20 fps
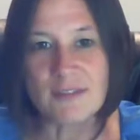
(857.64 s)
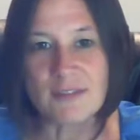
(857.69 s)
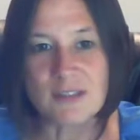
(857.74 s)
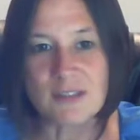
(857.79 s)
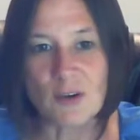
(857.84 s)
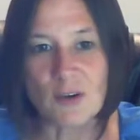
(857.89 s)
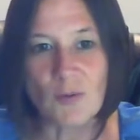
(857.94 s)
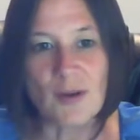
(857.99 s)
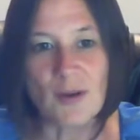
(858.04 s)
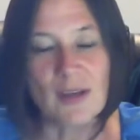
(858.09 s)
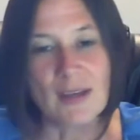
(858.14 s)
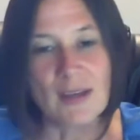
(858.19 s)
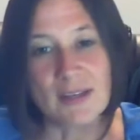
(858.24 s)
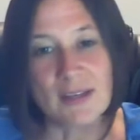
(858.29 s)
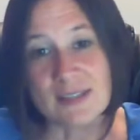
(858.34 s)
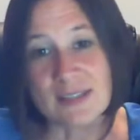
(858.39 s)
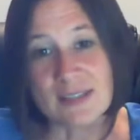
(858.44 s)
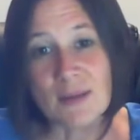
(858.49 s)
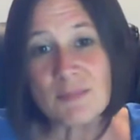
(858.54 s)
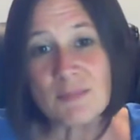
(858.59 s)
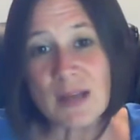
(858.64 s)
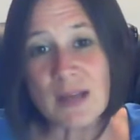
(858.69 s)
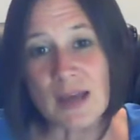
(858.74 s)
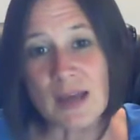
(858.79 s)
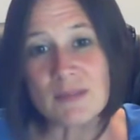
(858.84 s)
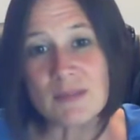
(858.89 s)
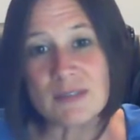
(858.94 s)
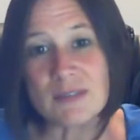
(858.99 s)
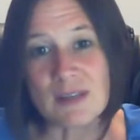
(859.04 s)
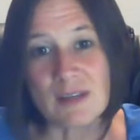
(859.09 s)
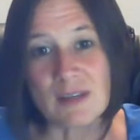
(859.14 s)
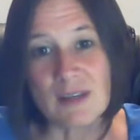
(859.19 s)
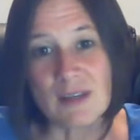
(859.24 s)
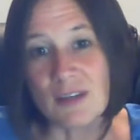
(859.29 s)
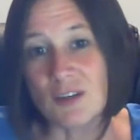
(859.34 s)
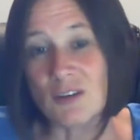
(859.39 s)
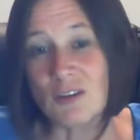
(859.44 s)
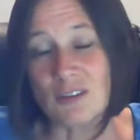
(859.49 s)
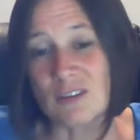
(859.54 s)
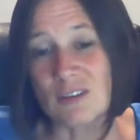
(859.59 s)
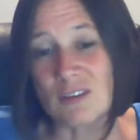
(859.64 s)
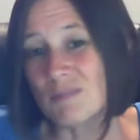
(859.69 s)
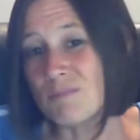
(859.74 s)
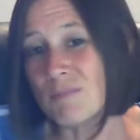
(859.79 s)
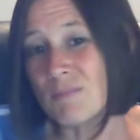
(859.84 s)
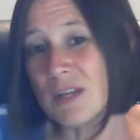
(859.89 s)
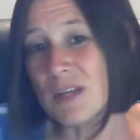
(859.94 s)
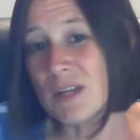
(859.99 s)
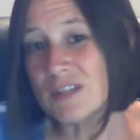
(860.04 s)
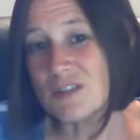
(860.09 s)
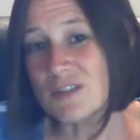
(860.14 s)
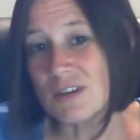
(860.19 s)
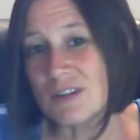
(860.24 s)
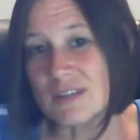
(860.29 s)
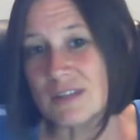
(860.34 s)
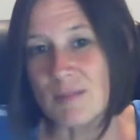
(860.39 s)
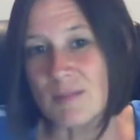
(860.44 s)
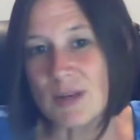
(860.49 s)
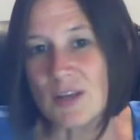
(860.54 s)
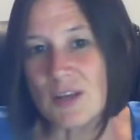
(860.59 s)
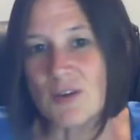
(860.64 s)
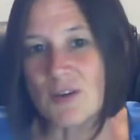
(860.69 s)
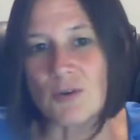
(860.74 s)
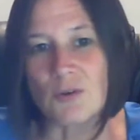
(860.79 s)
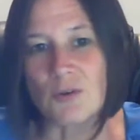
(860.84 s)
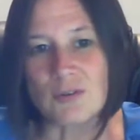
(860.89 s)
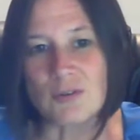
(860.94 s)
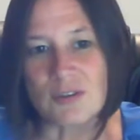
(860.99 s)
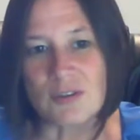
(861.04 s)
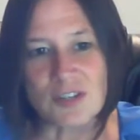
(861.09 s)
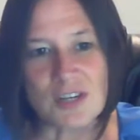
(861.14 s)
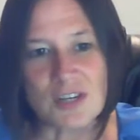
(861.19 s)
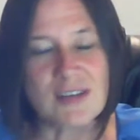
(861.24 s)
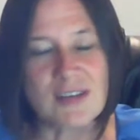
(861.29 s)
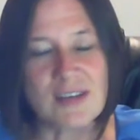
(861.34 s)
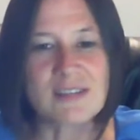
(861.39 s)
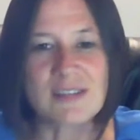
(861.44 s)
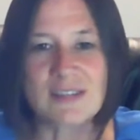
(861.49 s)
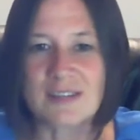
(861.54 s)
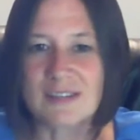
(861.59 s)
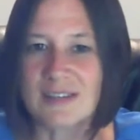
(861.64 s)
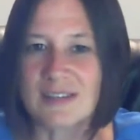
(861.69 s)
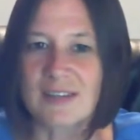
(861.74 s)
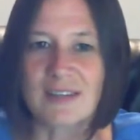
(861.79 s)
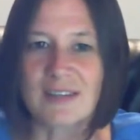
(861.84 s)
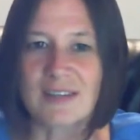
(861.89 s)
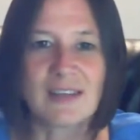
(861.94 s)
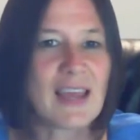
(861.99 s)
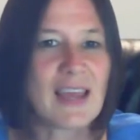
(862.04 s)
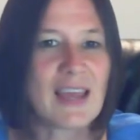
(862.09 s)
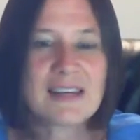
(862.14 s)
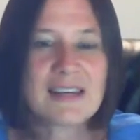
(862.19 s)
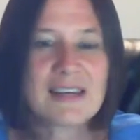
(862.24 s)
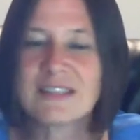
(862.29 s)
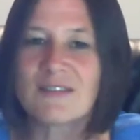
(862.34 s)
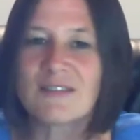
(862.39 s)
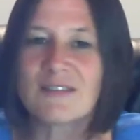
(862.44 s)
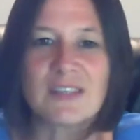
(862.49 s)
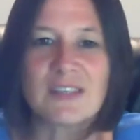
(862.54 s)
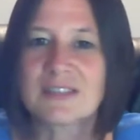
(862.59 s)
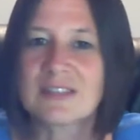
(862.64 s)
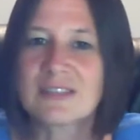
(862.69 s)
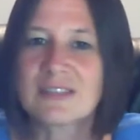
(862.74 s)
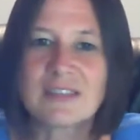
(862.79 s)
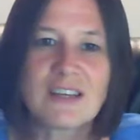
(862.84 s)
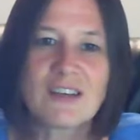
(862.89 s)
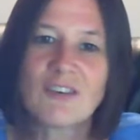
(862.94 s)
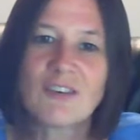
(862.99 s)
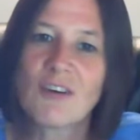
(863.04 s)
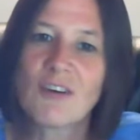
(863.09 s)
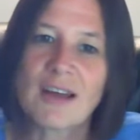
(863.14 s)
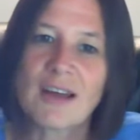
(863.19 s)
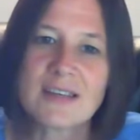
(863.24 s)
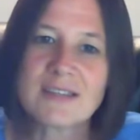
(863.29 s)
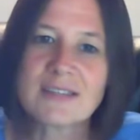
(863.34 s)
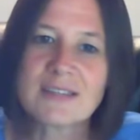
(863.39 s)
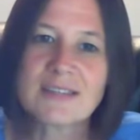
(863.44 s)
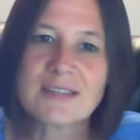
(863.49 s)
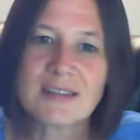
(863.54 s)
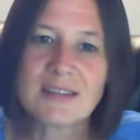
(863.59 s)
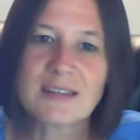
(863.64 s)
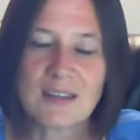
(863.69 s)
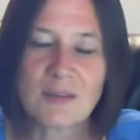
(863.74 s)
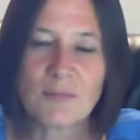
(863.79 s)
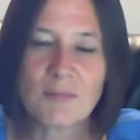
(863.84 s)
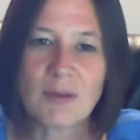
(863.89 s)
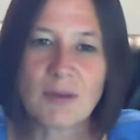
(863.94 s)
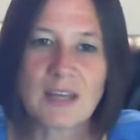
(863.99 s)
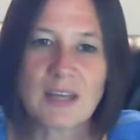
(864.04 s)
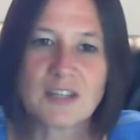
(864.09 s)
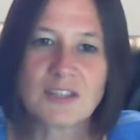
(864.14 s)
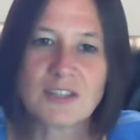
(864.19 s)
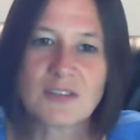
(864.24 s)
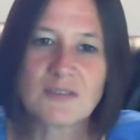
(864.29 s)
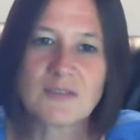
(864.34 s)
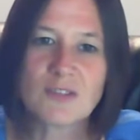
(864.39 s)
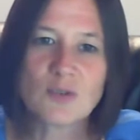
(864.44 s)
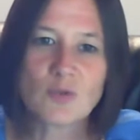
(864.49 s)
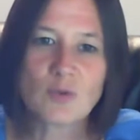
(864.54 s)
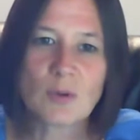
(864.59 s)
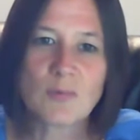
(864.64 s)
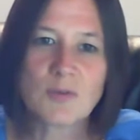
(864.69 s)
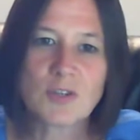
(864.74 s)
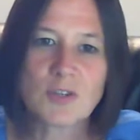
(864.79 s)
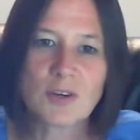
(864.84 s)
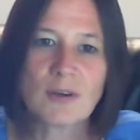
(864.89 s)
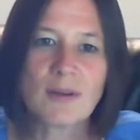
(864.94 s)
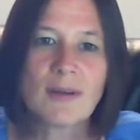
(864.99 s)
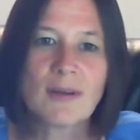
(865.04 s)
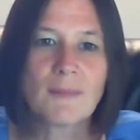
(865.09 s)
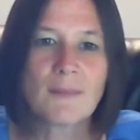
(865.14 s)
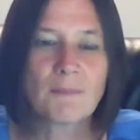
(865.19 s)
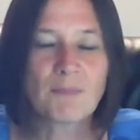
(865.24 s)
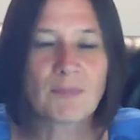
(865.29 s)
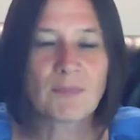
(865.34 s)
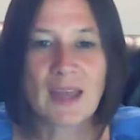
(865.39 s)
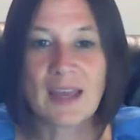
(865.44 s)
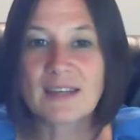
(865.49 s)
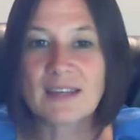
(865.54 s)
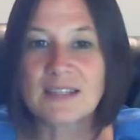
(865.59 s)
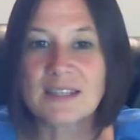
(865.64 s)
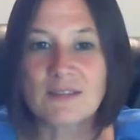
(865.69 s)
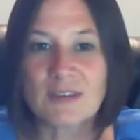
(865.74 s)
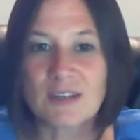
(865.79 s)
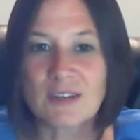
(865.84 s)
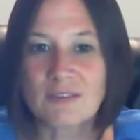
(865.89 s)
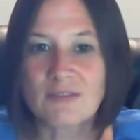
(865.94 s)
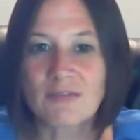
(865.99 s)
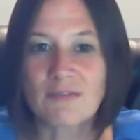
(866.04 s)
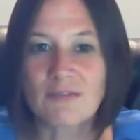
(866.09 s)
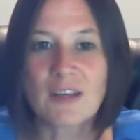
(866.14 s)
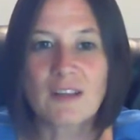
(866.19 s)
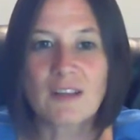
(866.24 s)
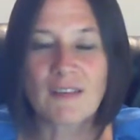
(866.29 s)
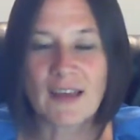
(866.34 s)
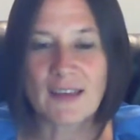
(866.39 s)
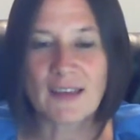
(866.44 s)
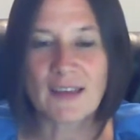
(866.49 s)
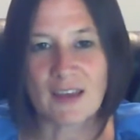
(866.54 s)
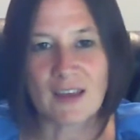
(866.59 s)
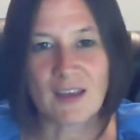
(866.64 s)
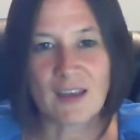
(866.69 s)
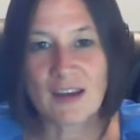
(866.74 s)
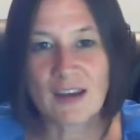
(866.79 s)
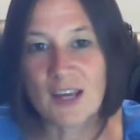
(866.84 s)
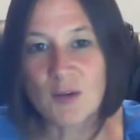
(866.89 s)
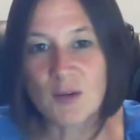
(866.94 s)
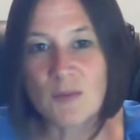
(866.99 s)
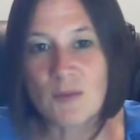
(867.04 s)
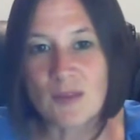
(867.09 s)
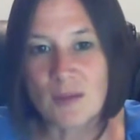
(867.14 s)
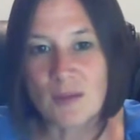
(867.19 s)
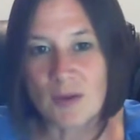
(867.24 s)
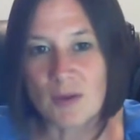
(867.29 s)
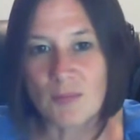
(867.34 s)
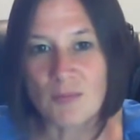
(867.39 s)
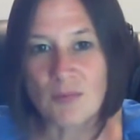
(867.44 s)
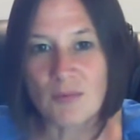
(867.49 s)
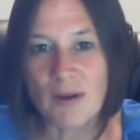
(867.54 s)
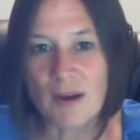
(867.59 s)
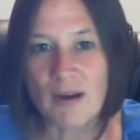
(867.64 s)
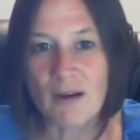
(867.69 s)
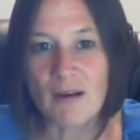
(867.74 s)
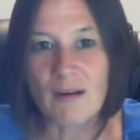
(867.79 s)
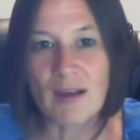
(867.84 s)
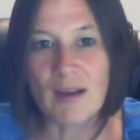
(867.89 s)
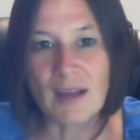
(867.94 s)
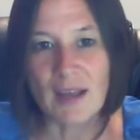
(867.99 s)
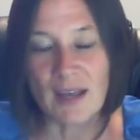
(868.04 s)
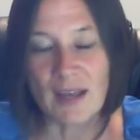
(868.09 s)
So sometimes you'll minister to somebody who just can't even see Christ in the pages of Scripture, can't even feel like they connect with him in prayer.